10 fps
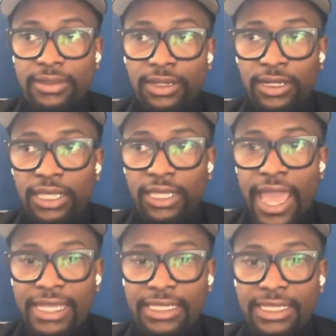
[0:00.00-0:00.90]

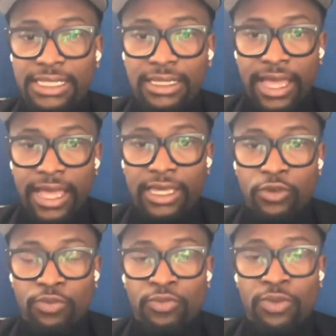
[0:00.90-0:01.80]
class and like
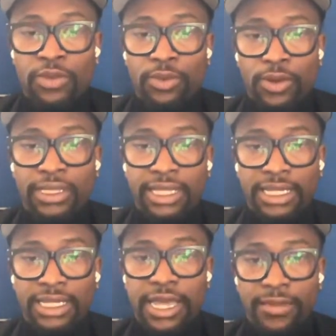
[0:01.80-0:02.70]
group of people at that
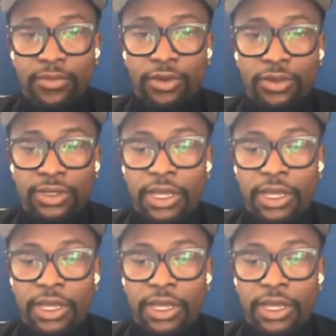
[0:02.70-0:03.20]
time were